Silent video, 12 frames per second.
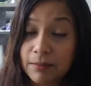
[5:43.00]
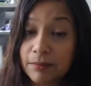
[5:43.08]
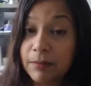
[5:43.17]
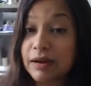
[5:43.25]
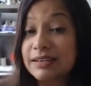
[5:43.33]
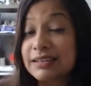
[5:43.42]

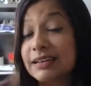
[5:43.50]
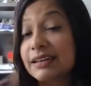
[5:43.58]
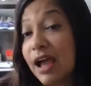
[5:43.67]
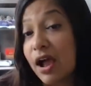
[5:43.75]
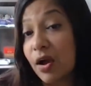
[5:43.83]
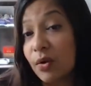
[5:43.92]
but
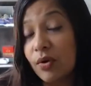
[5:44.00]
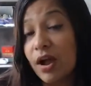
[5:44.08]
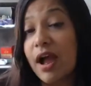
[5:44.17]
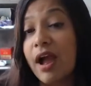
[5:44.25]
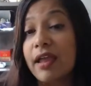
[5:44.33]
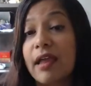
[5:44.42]
now
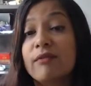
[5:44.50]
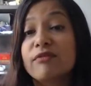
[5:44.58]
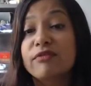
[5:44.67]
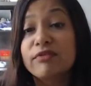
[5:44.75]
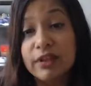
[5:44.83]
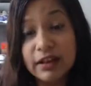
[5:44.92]
I am
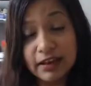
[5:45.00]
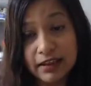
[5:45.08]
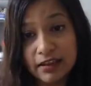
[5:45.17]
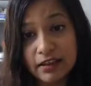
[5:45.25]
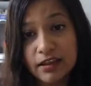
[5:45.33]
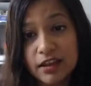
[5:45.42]

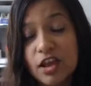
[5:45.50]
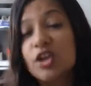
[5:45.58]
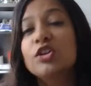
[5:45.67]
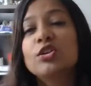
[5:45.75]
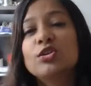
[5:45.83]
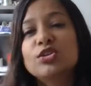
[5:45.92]
willing
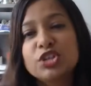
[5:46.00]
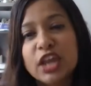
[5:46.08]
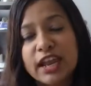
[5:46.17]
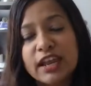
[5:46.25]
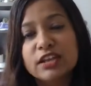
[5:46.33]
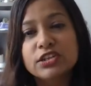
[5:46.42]
to
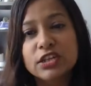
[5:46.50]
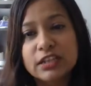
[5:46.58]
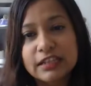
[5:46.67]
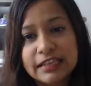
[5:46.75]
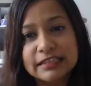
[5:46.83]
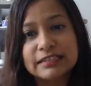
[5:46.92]
change
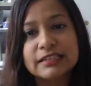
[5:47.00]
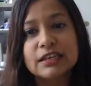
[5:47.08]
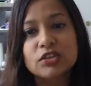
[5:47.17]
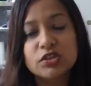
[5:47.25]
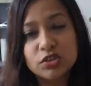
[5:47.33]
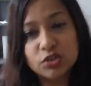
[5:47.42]
this
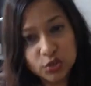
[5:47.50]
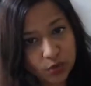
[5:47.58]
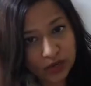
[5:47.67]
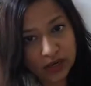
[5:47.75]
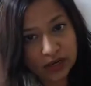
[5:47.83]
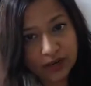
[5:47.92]

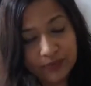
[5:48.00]
story.